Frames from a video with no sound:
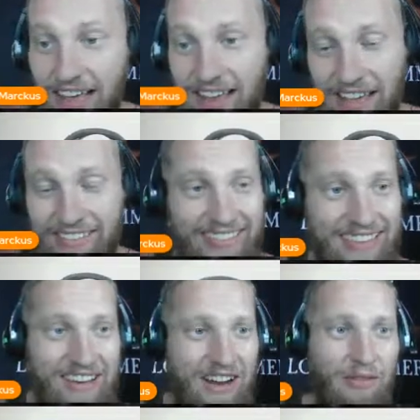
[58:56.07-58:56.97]

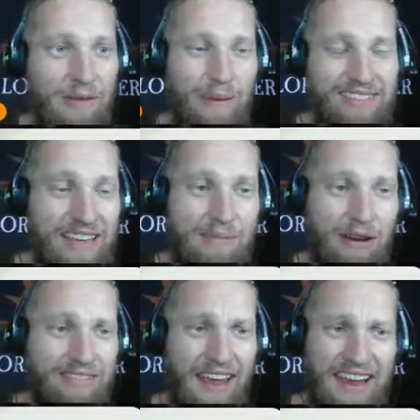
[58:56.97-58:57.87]
The best thing about
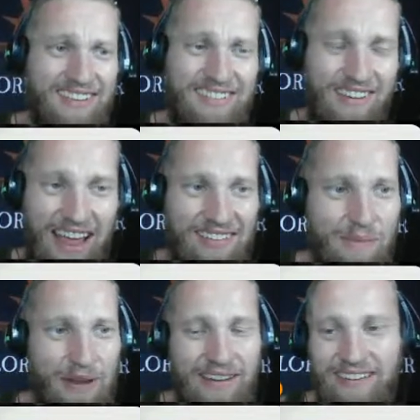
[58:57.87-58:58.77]
tanks is there hasn't
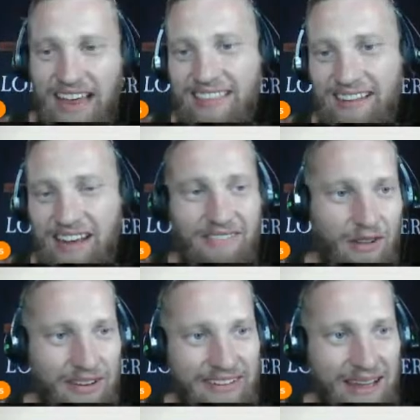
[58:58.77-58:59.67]
been a tank that I've
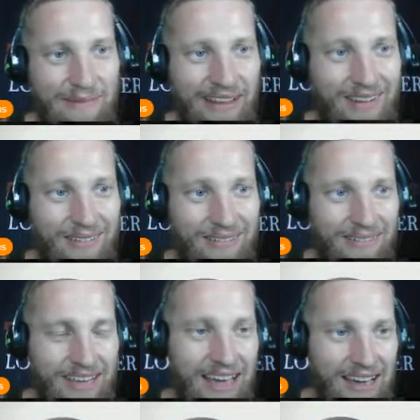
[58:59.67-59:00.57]
looked at and be like,
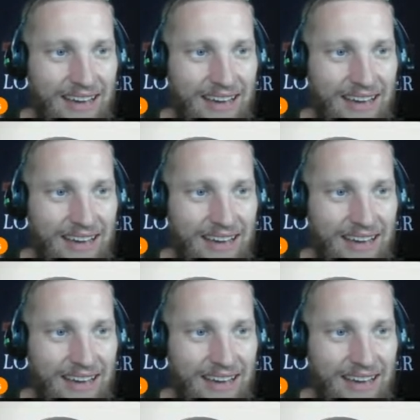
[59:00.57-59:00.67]
yeah,